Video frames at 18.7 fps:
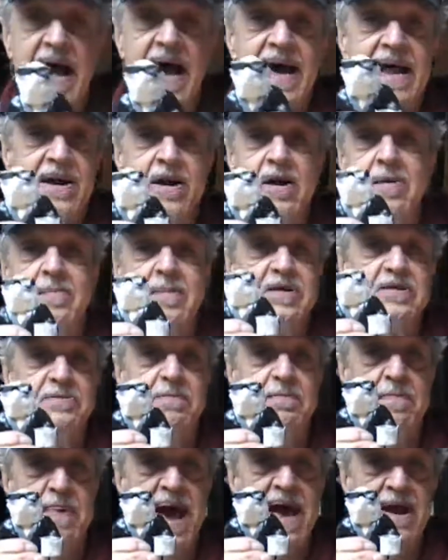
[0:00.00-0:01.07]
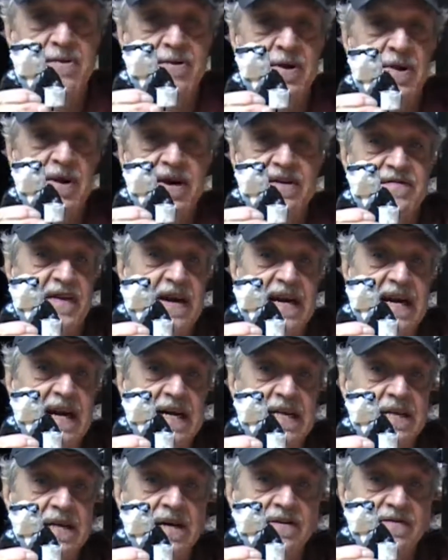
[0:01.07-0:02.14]
I don't know how much battery life I
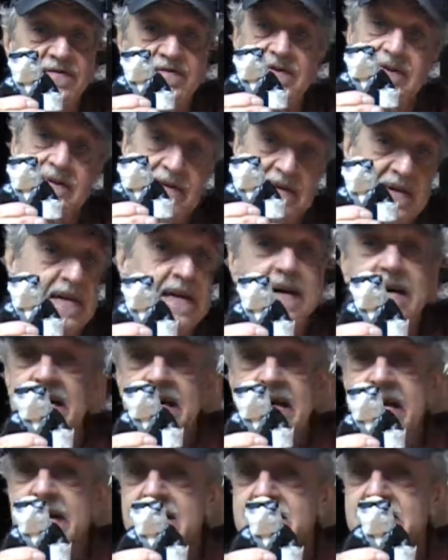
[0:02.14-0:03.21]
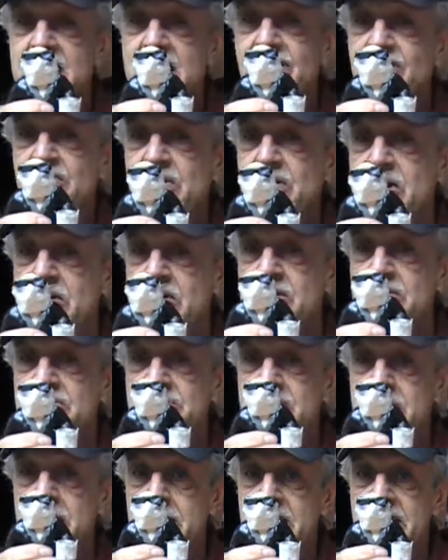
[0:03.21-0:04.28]
got left. Time for your
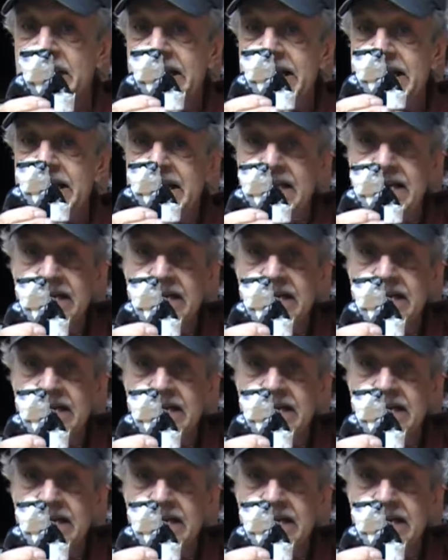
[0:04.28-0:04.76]
close-up, buddy.